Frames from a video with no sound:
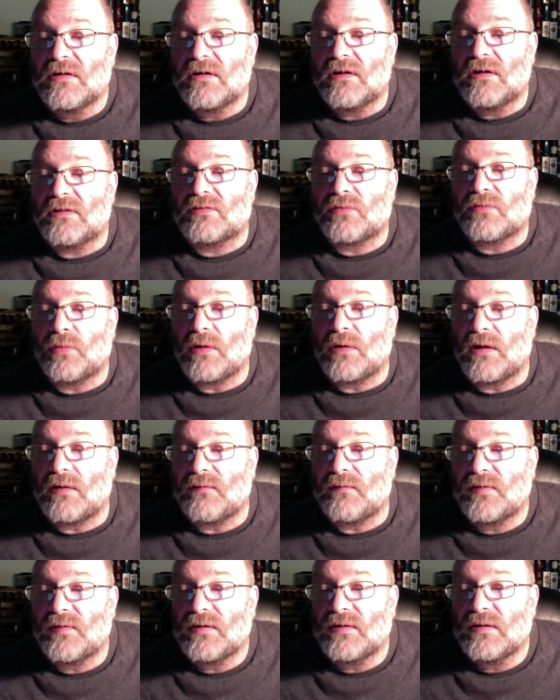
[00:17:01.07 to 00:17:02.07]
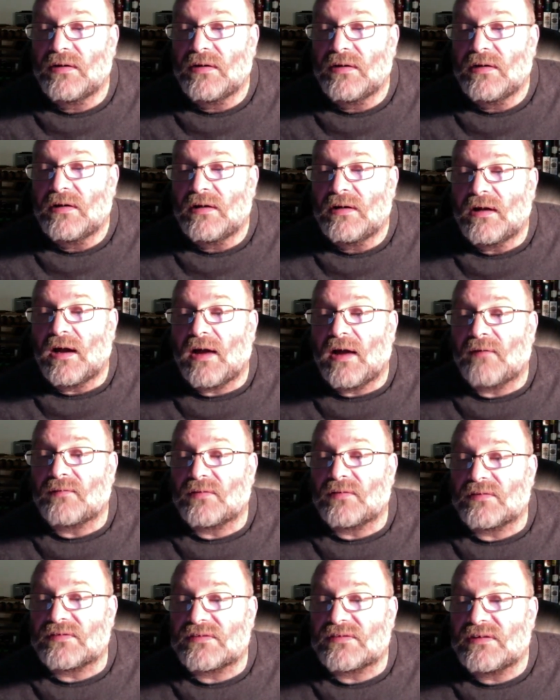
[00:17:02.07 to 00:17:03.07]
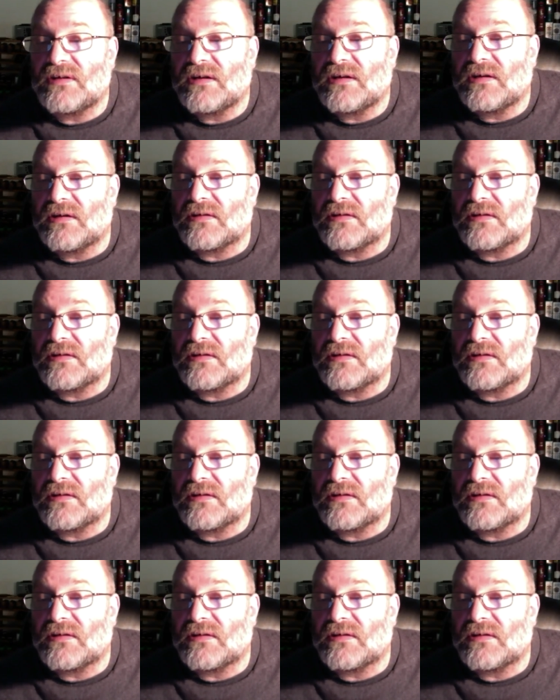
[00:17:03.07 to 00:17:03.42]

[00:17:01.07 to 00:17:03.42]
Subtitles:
of 12 after seeing a